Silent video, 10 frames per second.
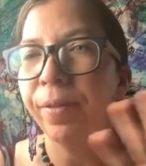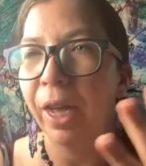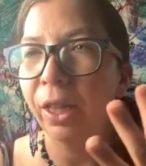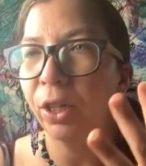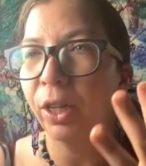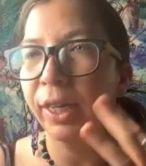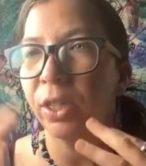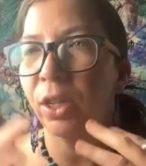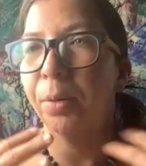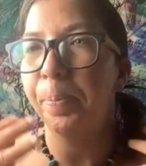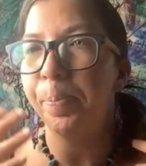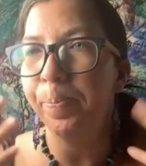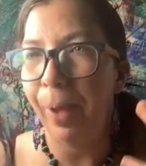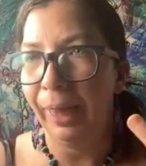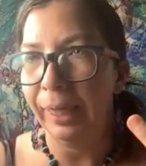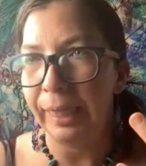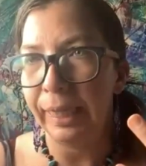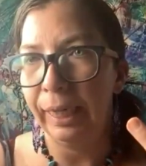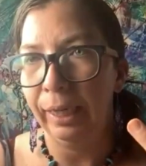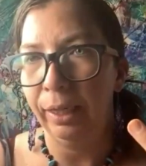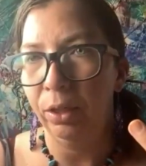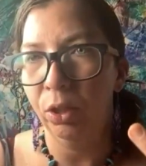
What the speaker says: Valor is our balancing.